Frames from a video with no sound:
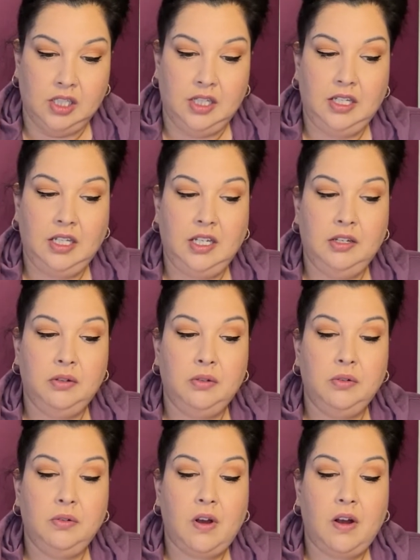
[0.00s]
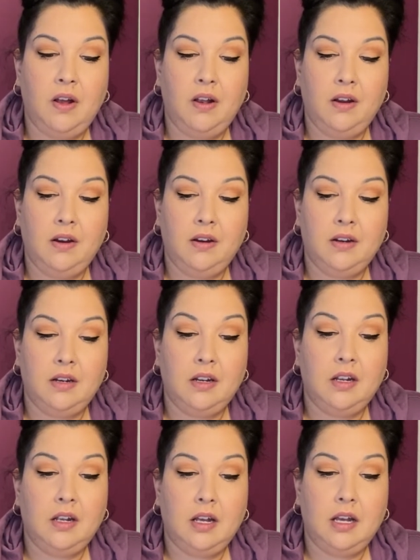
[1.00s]
You're
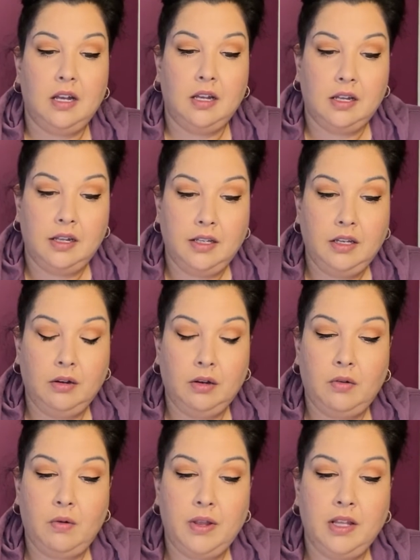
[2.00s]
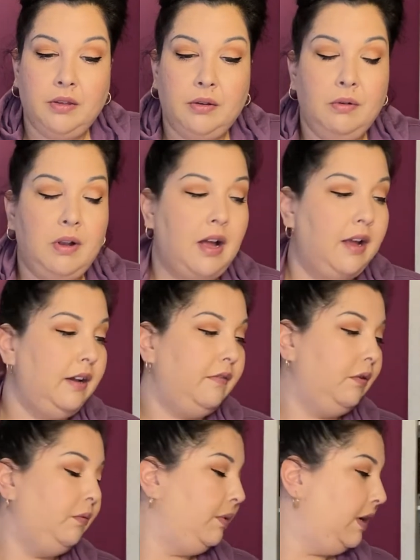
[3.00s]
going through kind of a
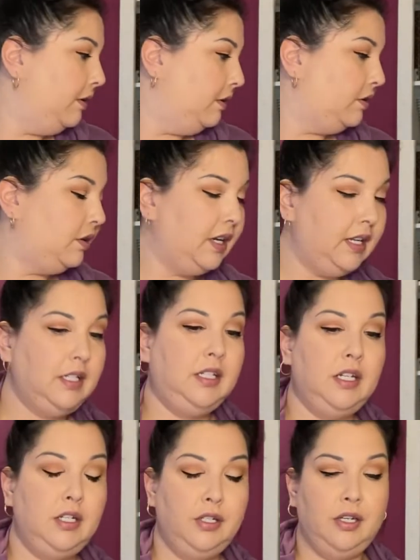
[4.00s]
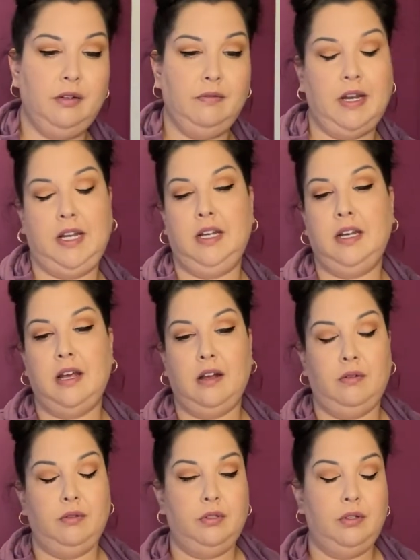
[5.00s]
weird transition right
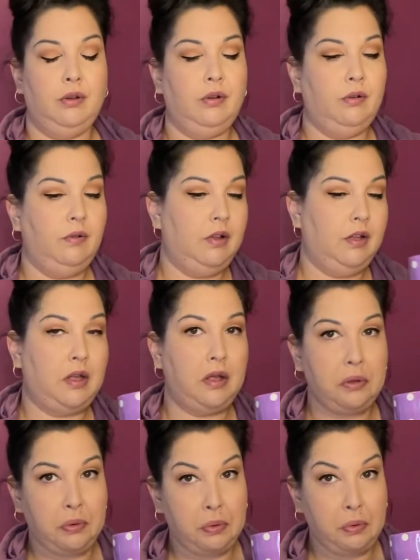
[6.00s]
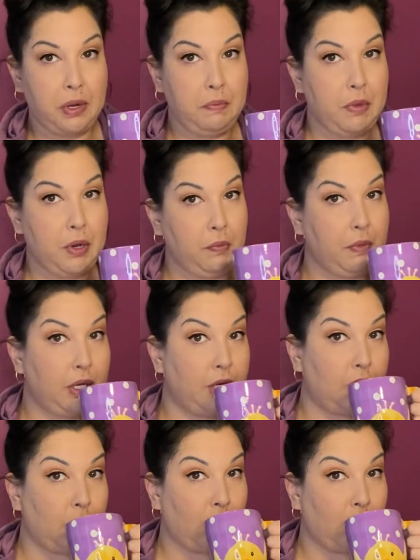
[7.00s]
now. So one moment.